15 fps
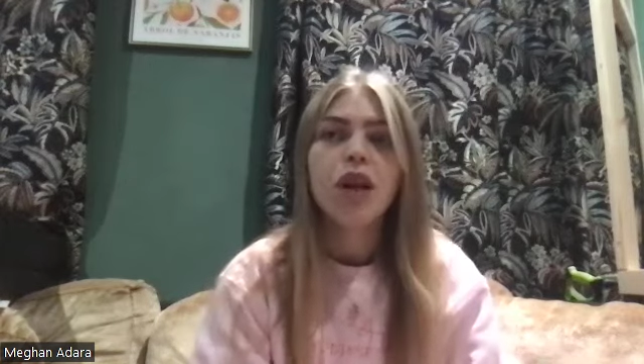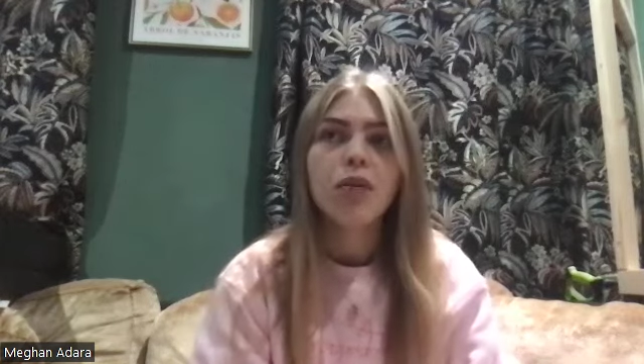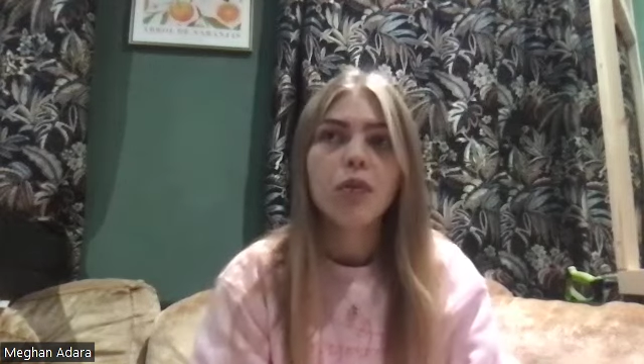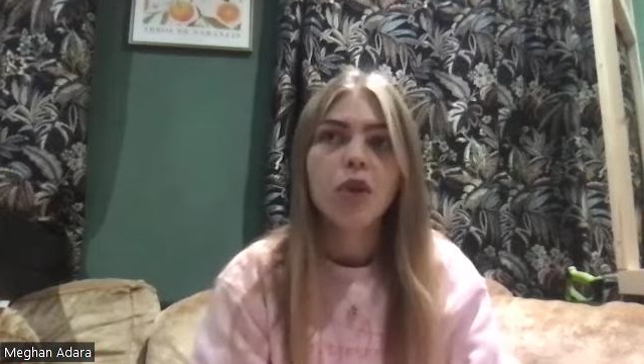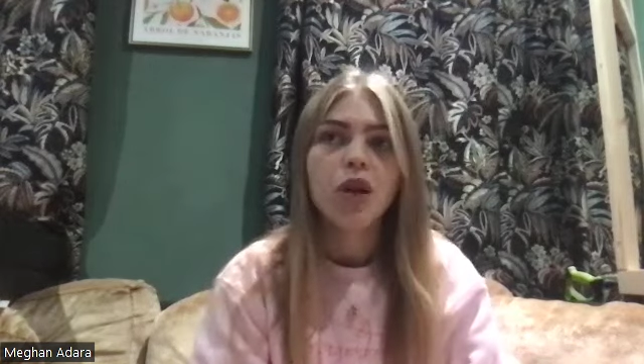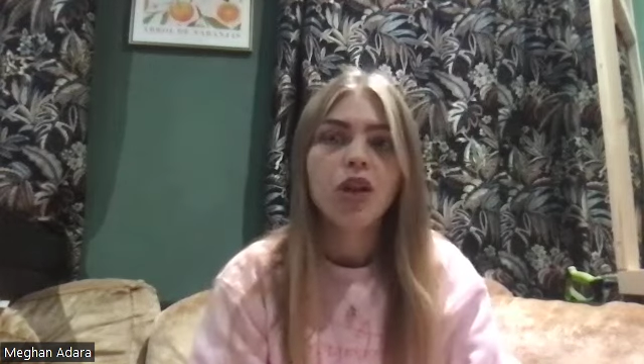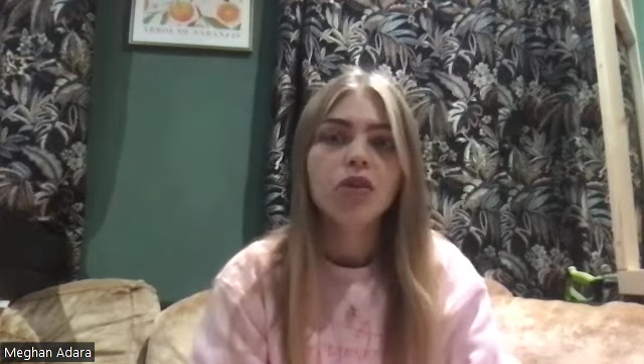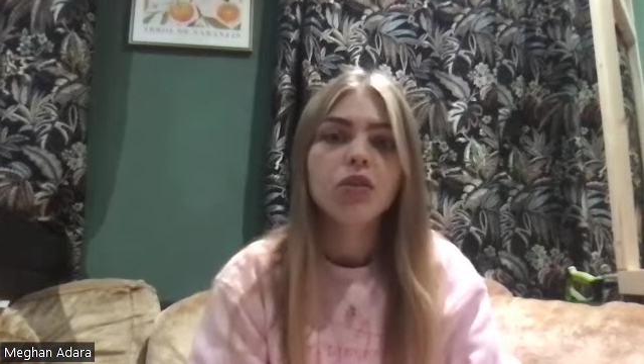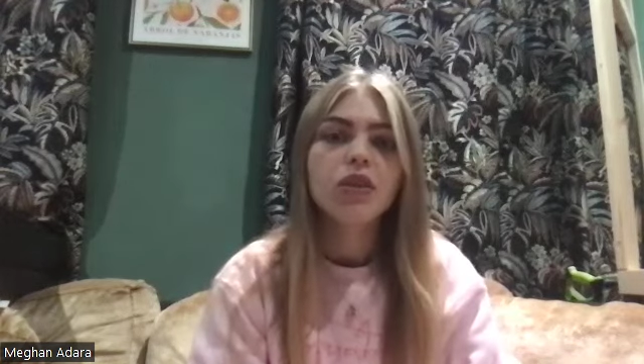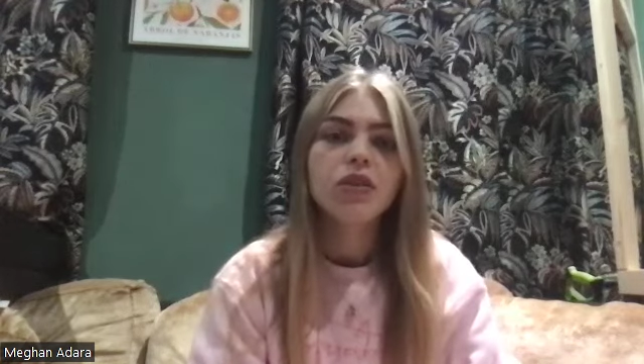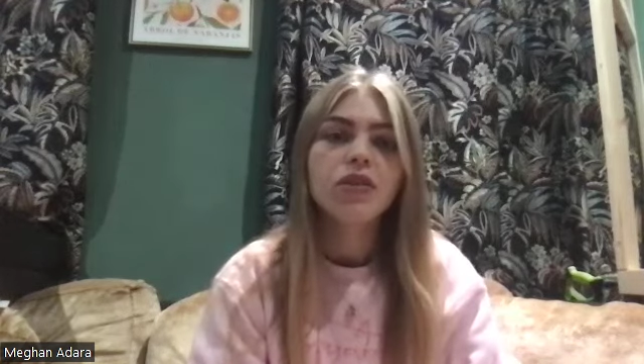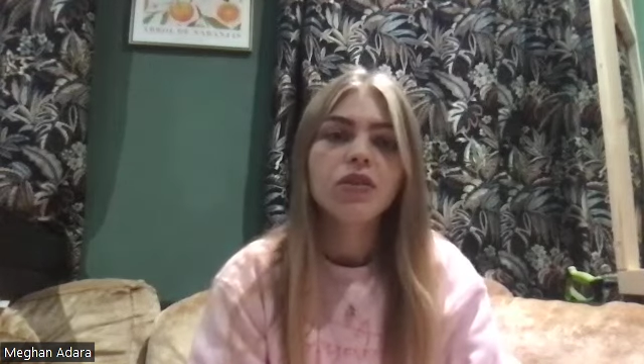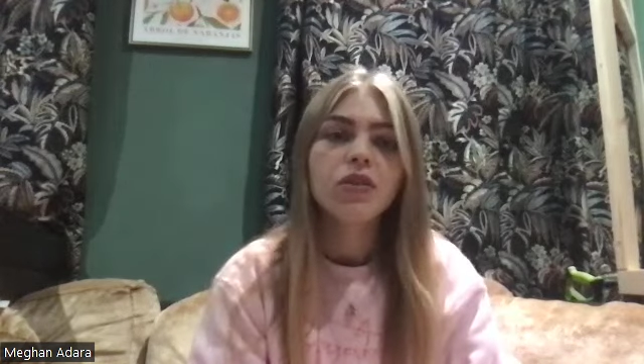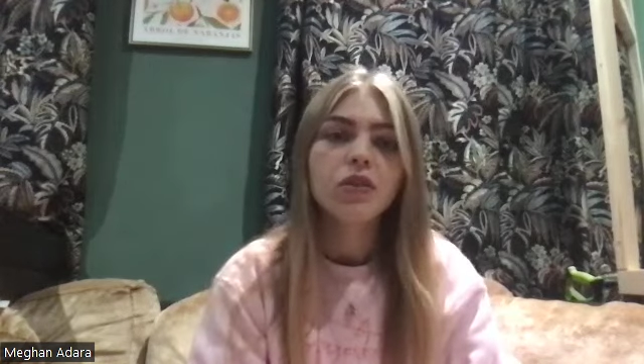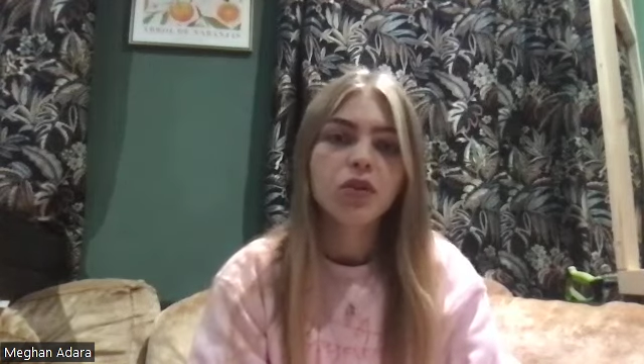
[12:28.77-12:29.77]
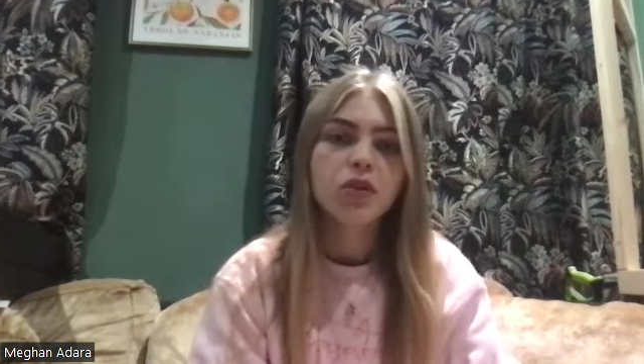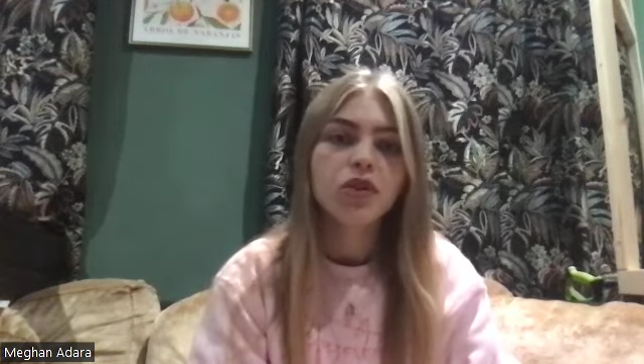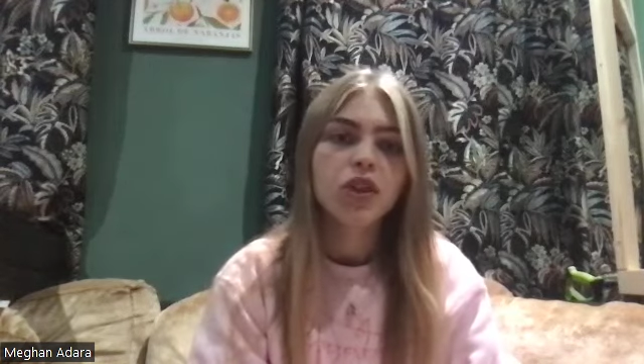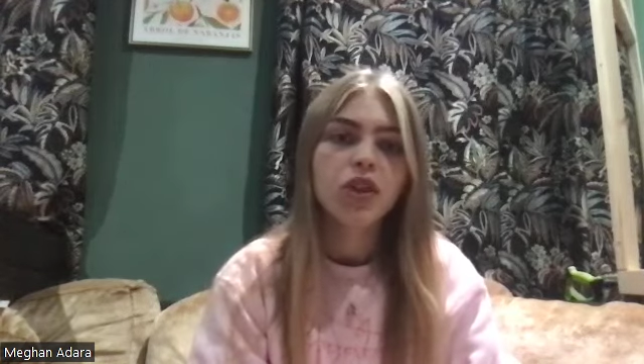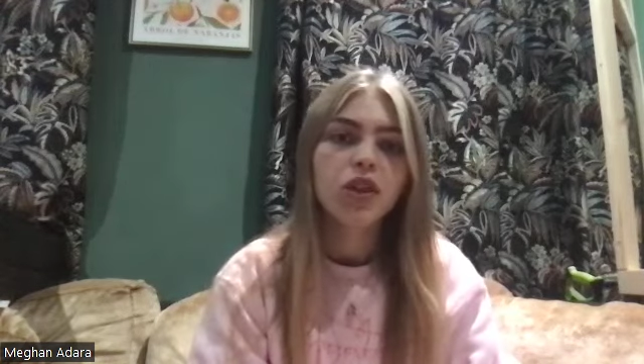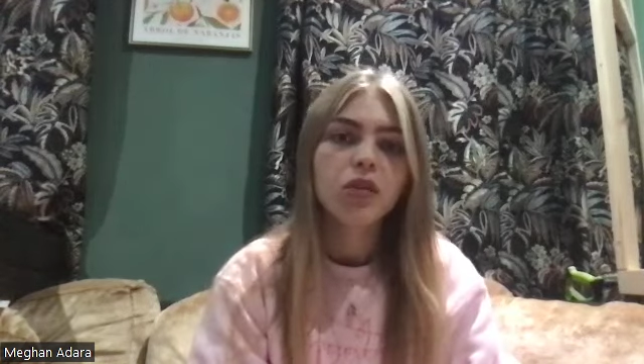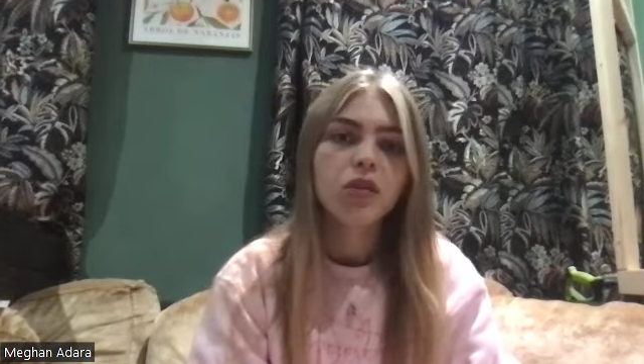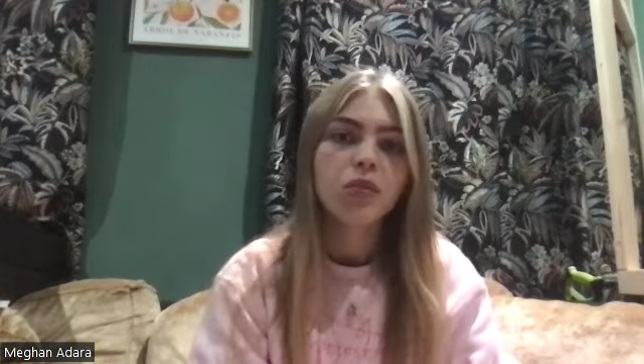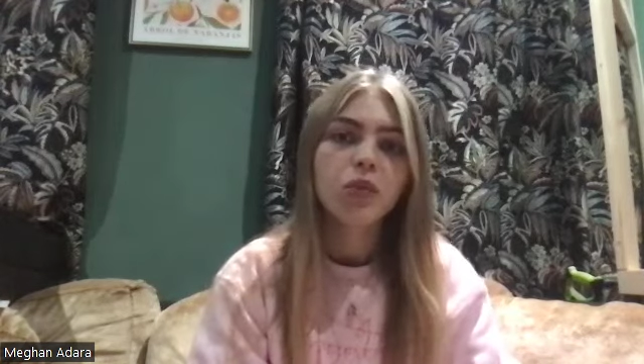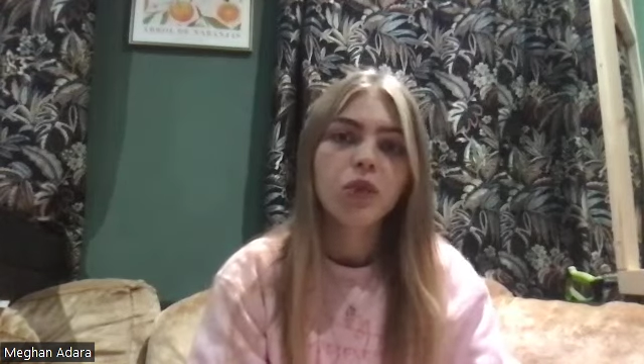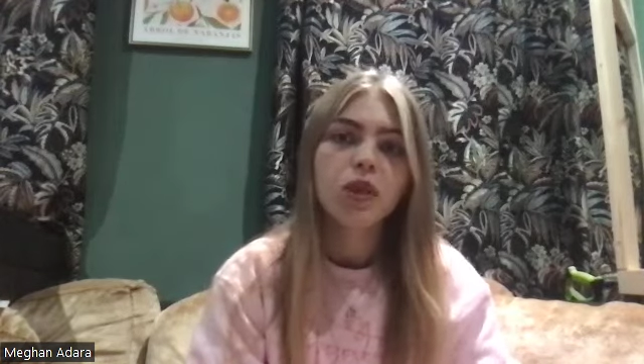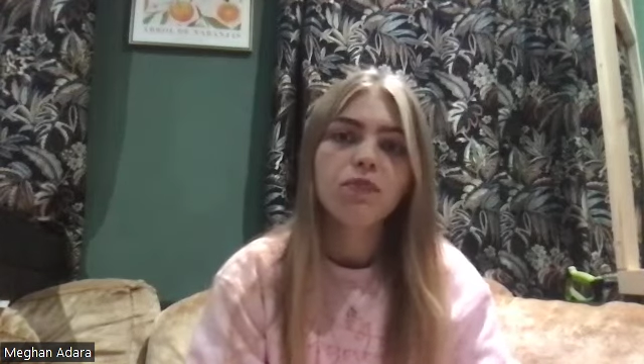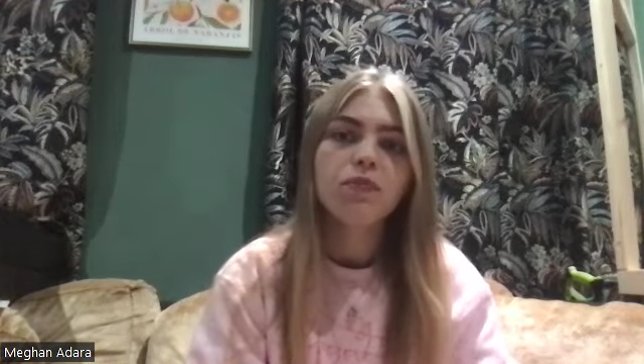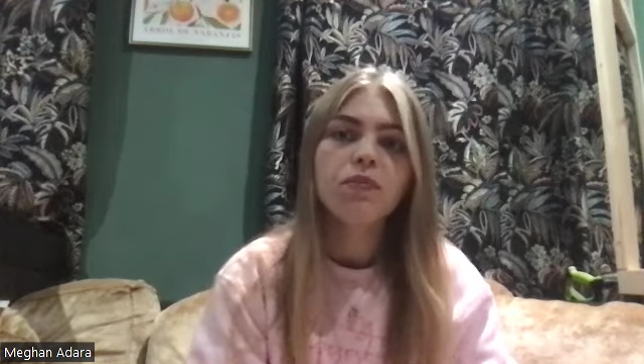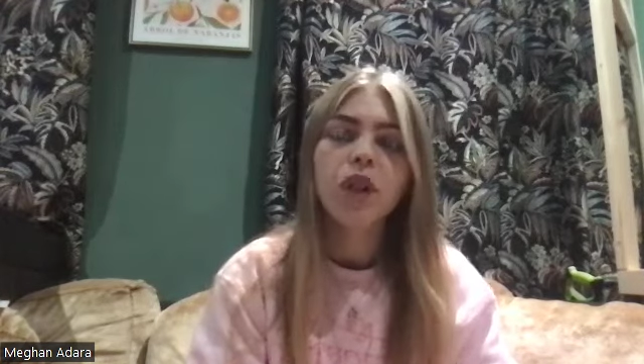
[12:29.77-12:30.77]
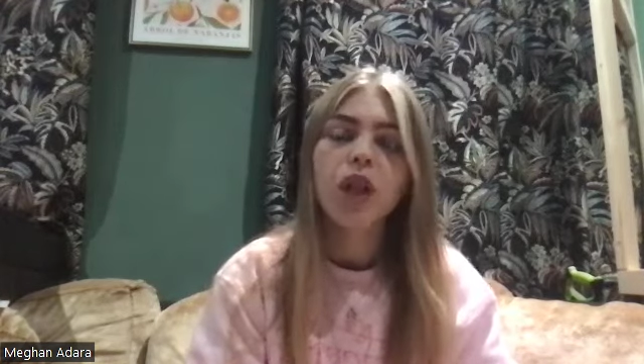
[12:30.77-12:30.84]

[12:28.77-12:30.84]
I've worked with also were